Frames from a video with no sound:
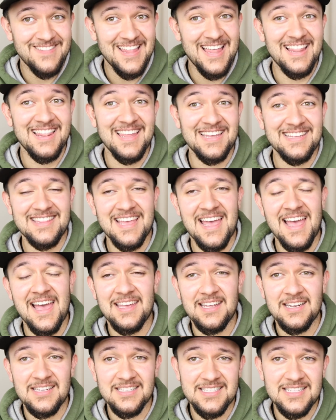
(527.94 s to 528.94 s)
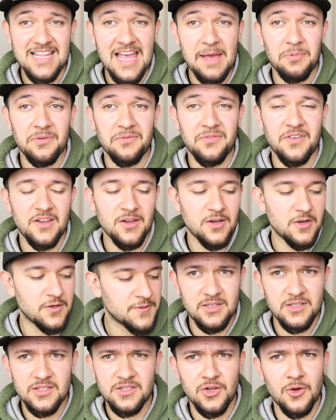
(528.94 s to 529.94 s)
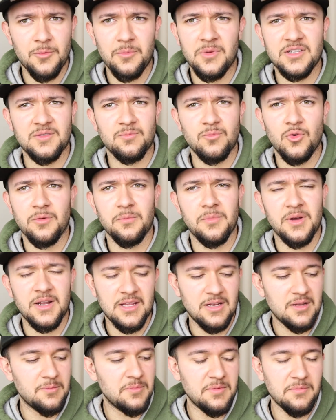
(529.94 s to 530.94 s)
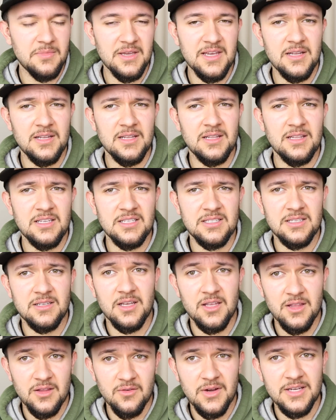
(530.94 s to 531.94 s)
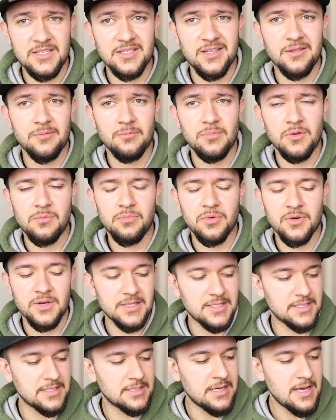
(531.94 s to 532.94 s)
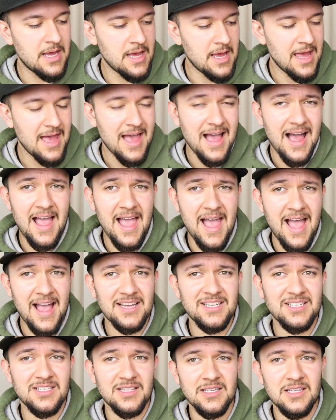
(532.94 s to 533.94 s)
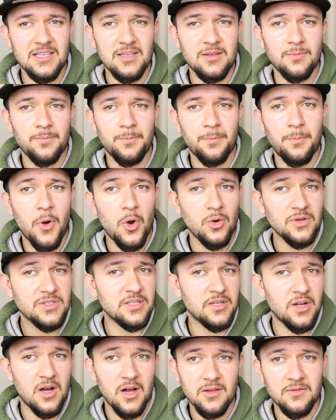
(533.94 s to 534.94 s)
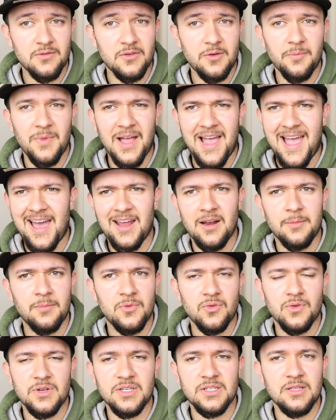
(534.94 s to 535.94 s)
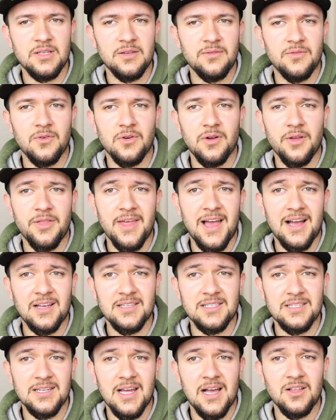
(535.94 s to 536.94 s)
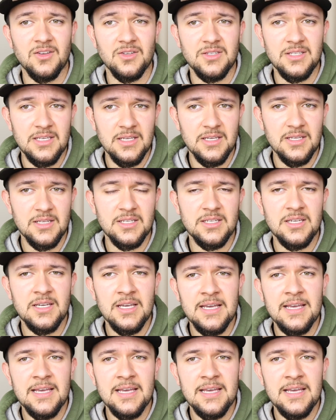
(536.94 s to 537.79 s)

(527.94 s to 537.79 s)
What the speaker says: like that in a snap of fingers. So much more money to be made in the rest of the blueprints. I actually posted all of them. I had them originally for $1,000 each,